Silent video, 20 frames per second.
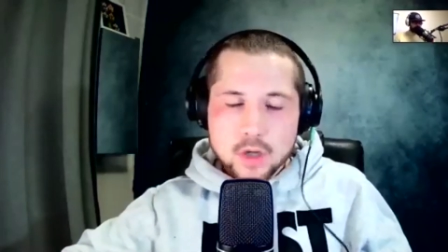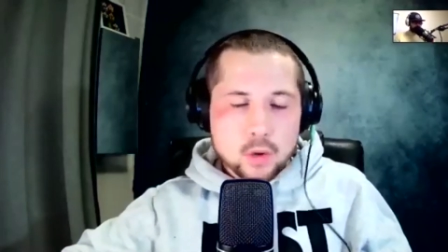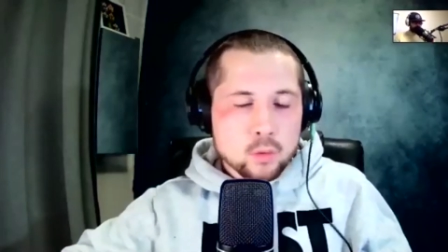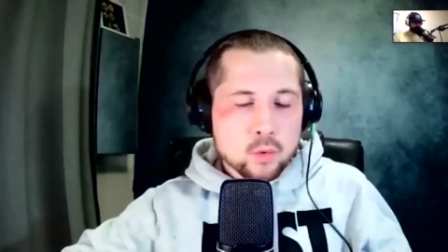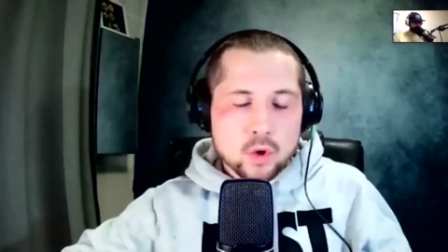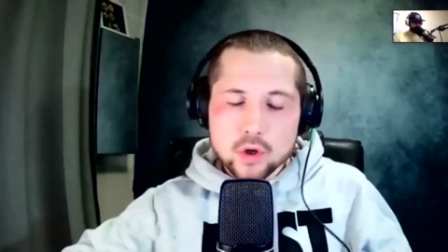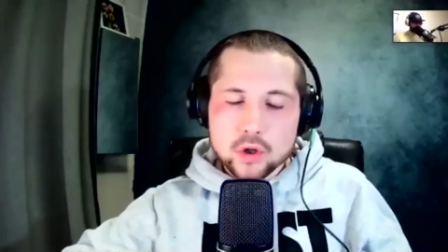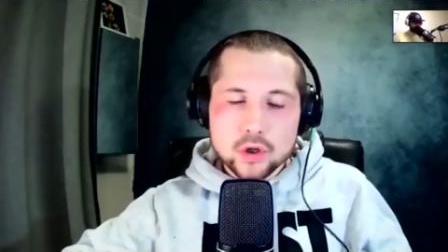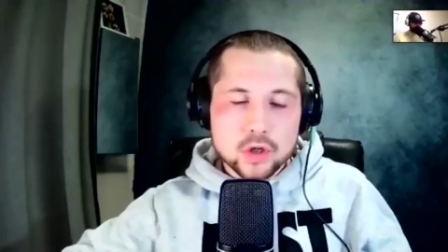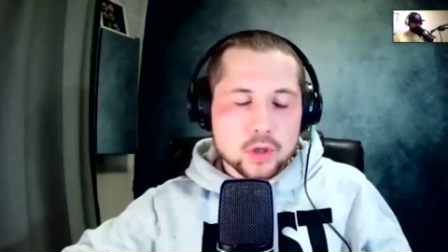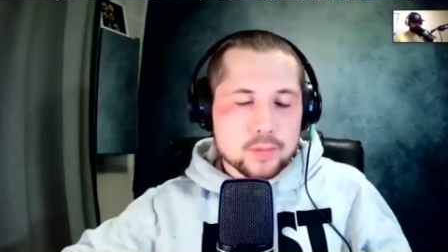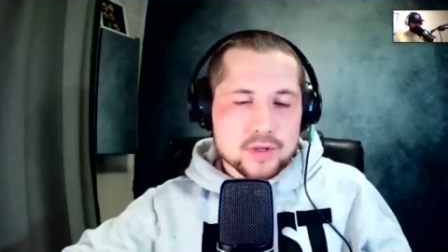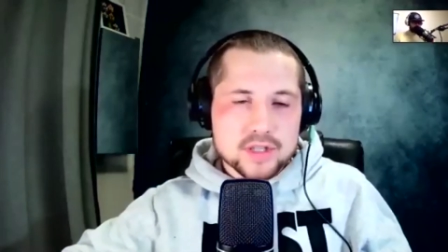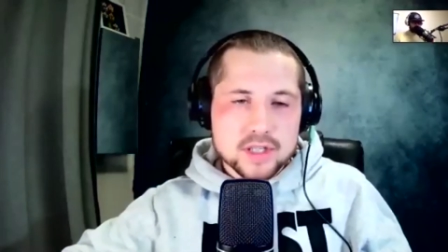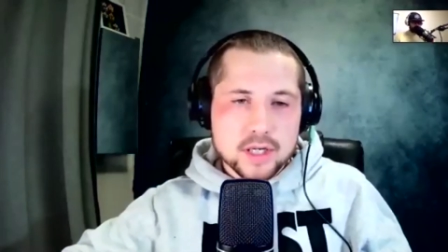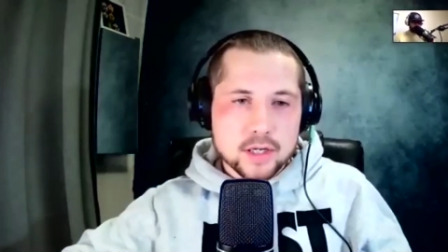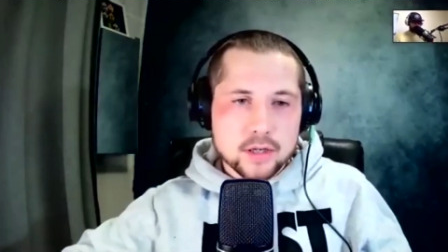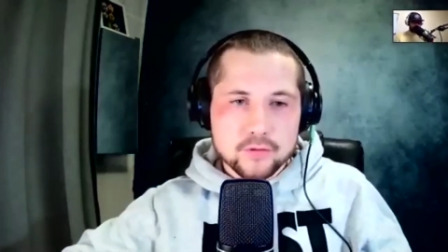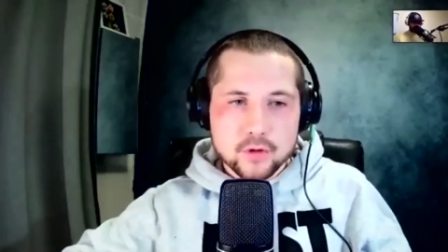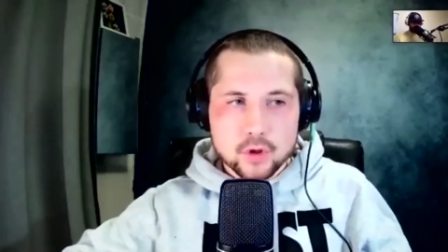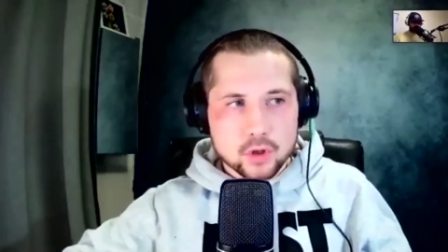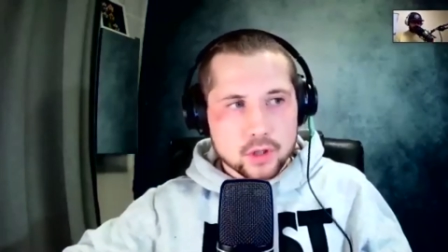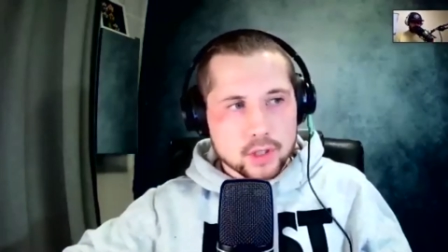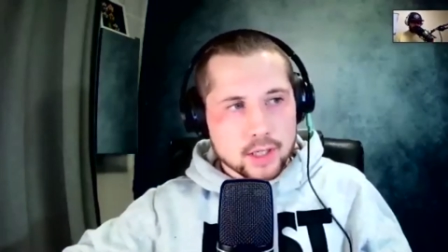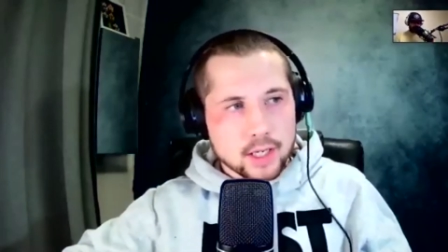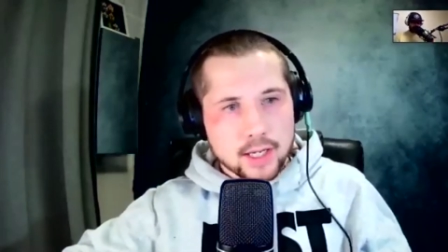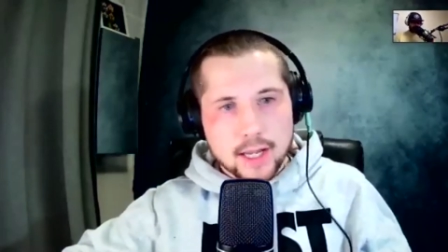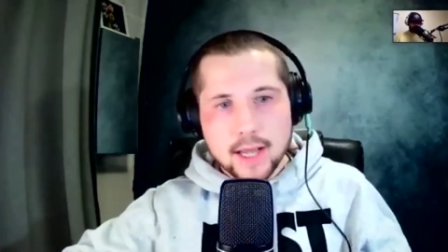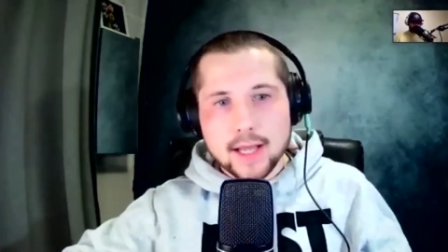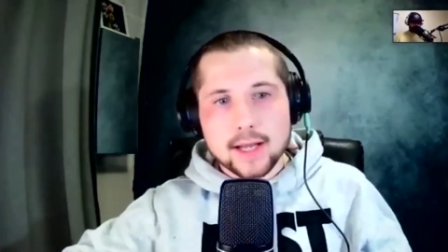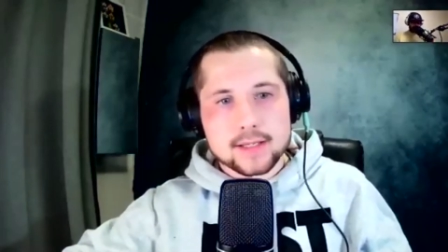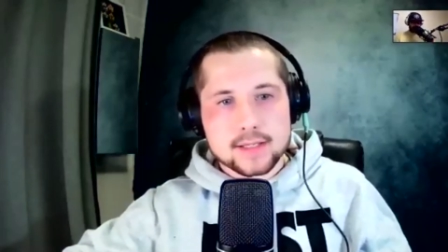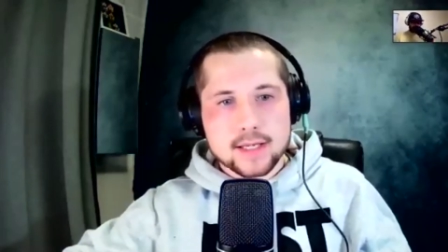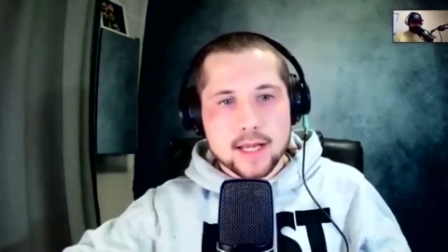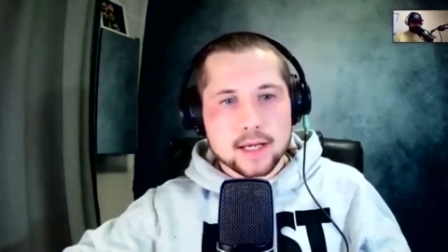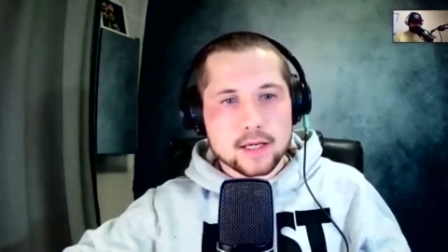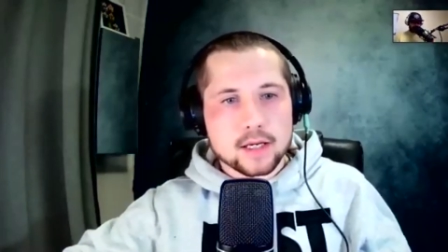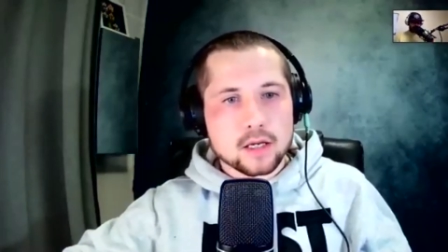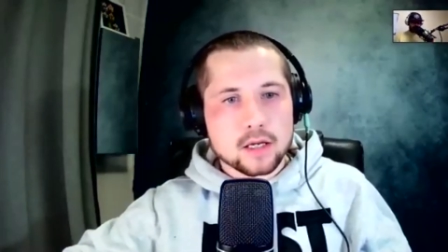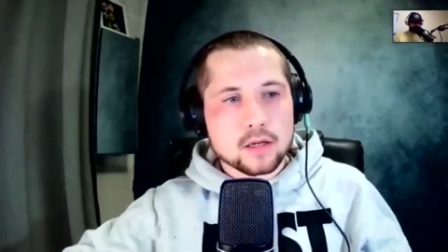100%. If you look at
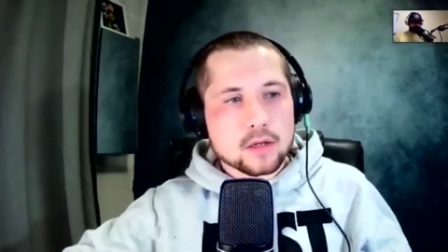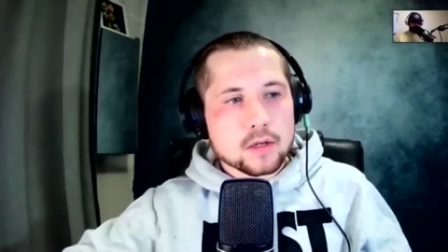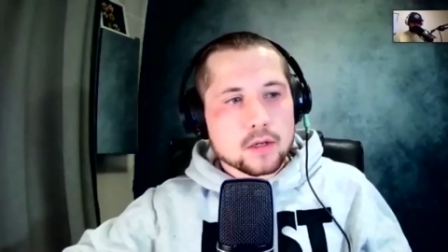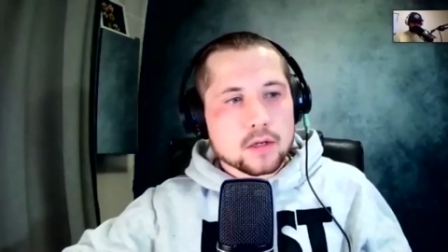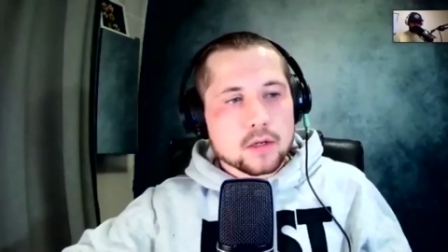Adesanya,